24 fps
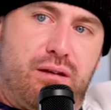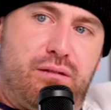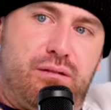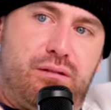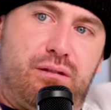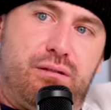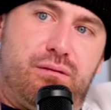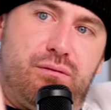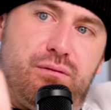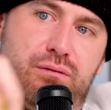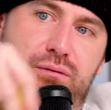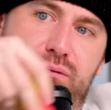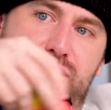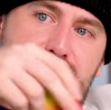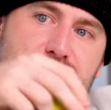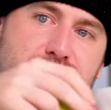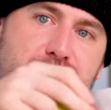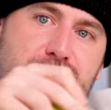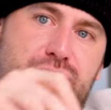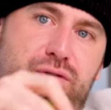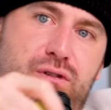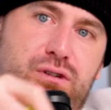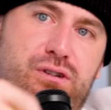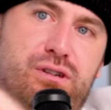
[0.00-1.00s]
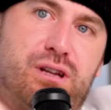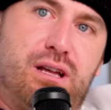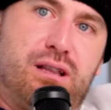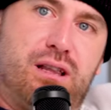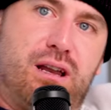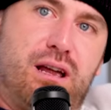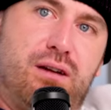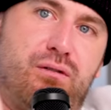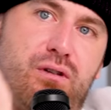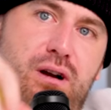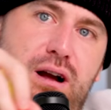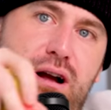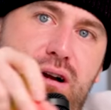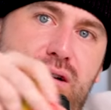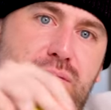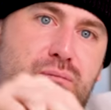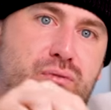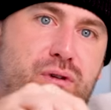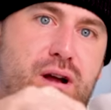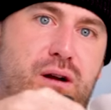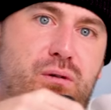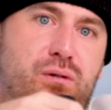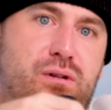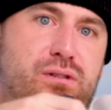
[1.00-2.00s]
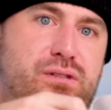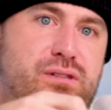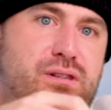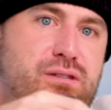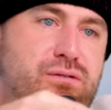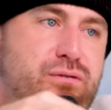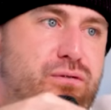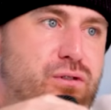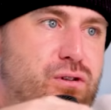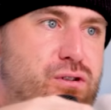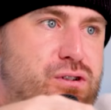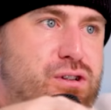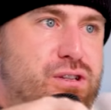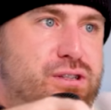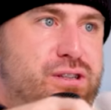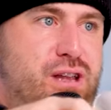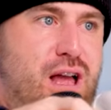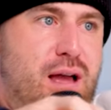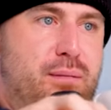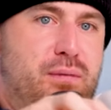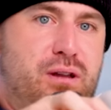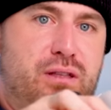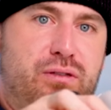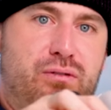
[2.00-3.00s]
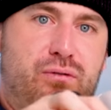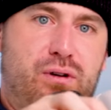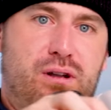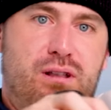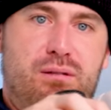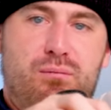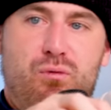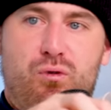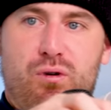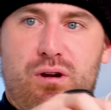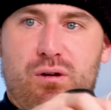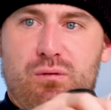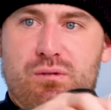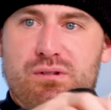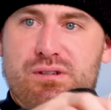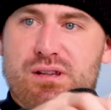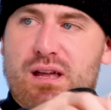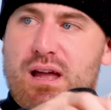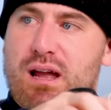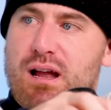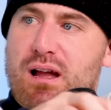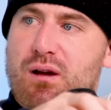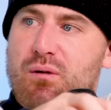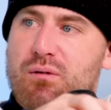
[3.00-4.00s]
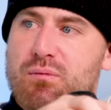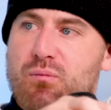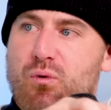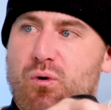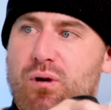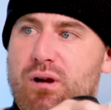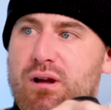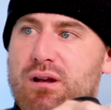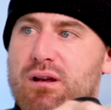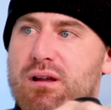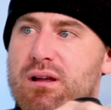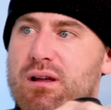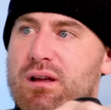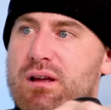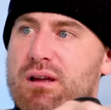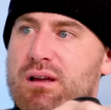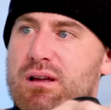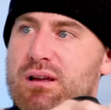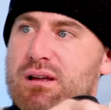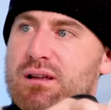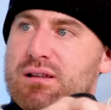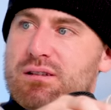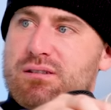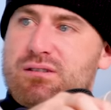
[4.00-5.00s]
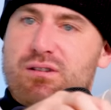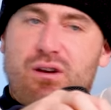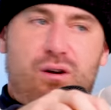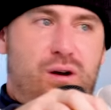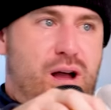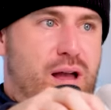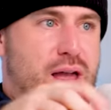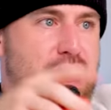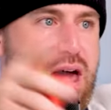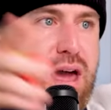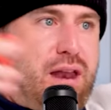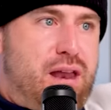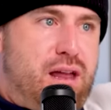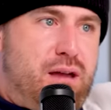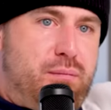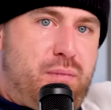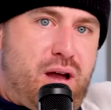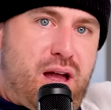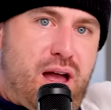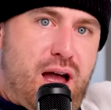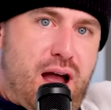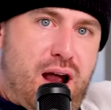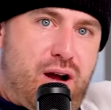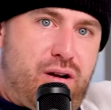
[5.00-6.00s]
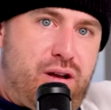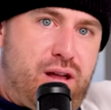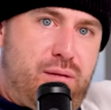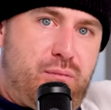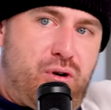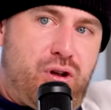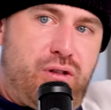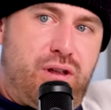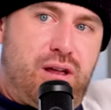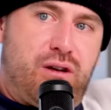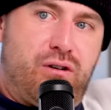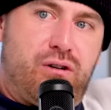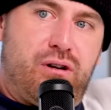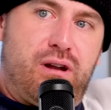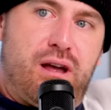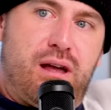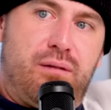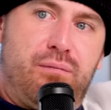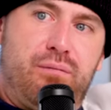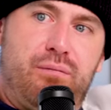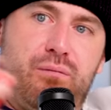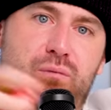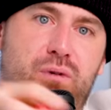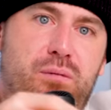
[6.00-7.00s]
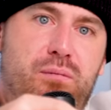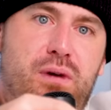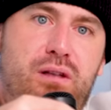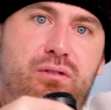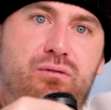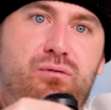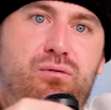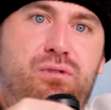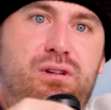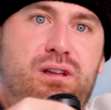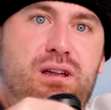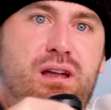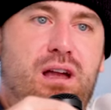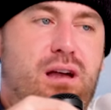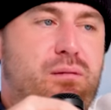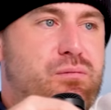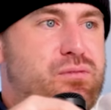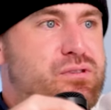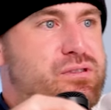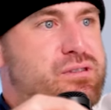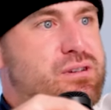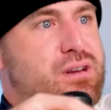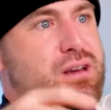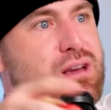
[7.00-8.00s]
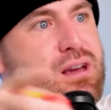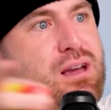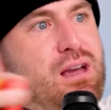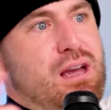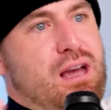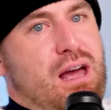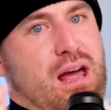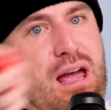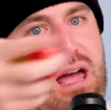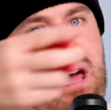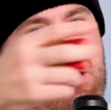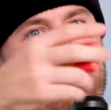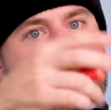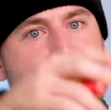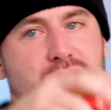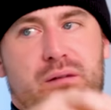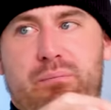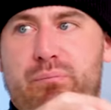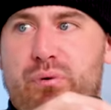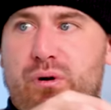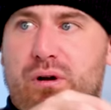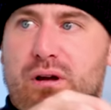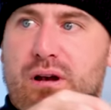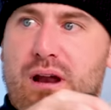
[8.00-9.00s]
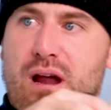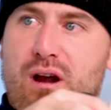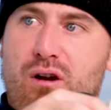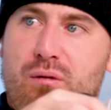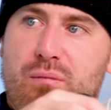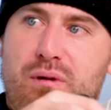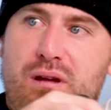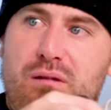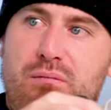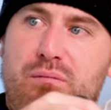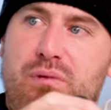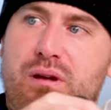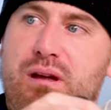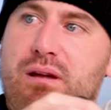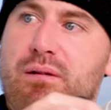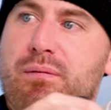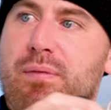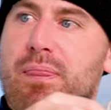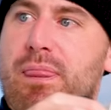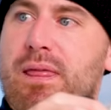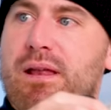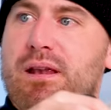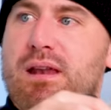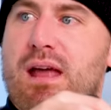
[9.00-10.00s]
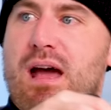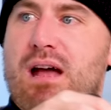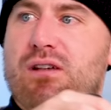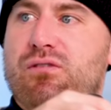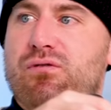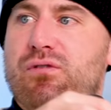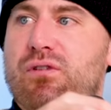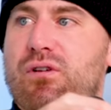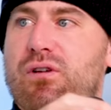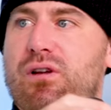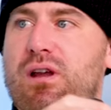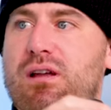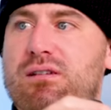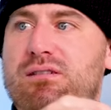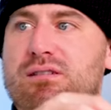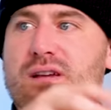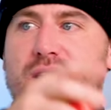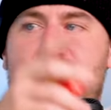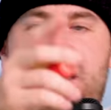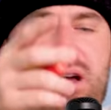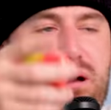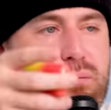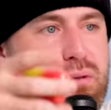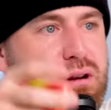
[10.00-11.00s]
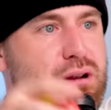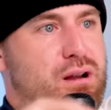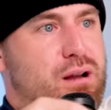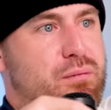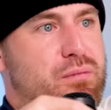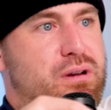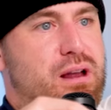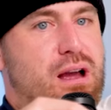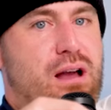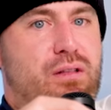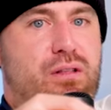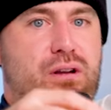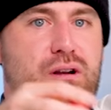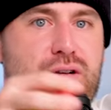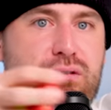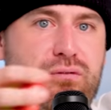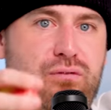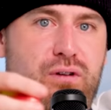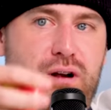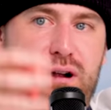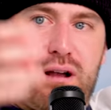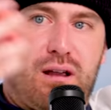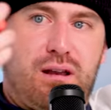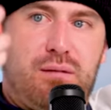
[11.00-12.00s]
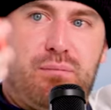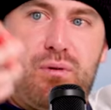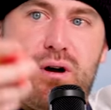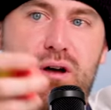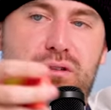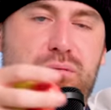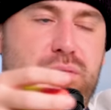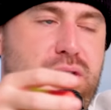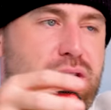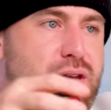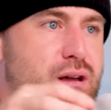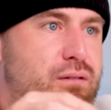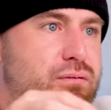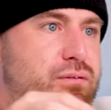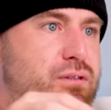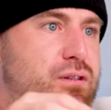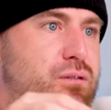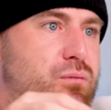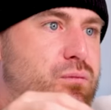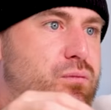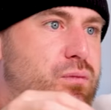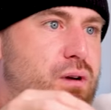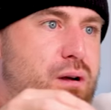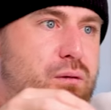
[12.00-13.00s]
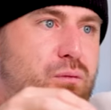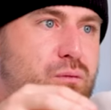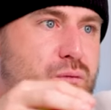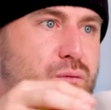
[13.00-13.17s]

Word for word: Brett was the first night that I ever hired Brett. Was his first assignment at three in the morning was to hang out with Morgan. So I had him. I hired him on the internet. We met through DMs. I had him get a book Airbnb in Nashville, and I said, "I'm gonna come down there. Fuck it, you bothered me enough to,